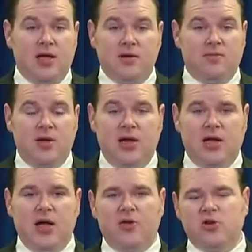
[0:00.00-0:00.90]
and
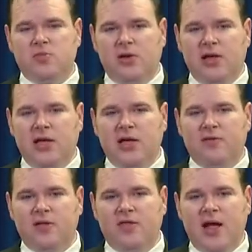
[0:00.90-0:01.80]
many others
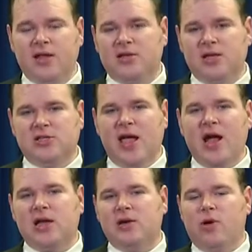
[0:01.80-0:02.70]
believe that that is
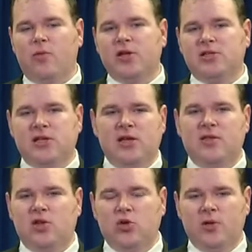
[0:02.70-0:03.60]
exactly what we see in
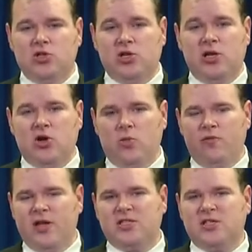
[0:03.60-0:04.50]
the human genome.
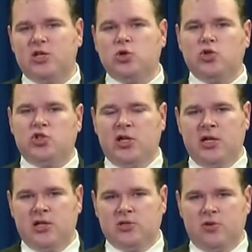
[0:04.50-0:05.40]
Vestigial
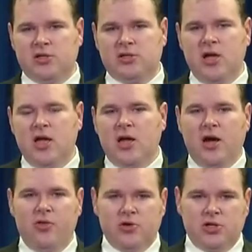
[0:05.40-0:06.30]
genes, or as
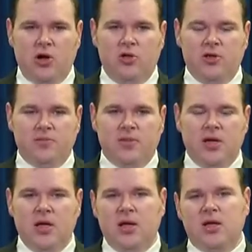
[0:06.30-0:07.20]
others call them,
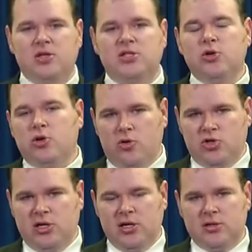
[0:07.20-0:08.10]

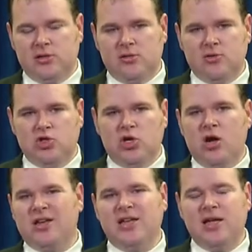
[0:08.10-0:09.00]
pseudogenes.
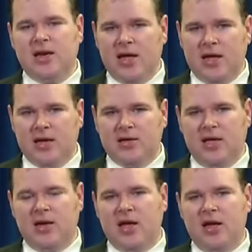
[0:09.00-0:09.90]
Junk DNA,
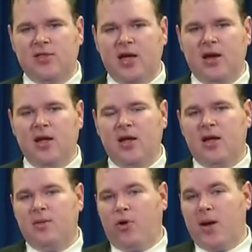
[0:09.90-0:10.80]
DNA that
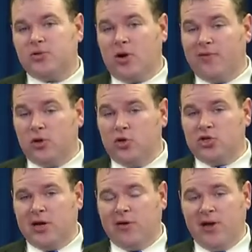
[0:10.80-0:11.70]
perhaps our
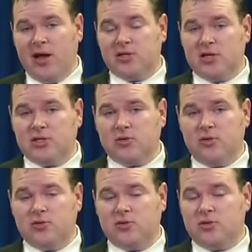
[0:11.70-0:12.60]
evolutionary
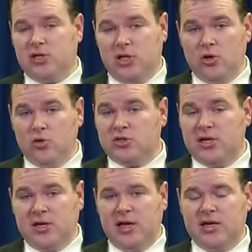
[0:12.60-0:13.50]
ancestors used
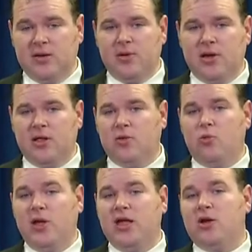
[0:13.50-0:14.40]
and needed, but that
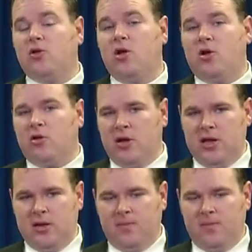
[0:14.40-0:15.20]
we no longer need.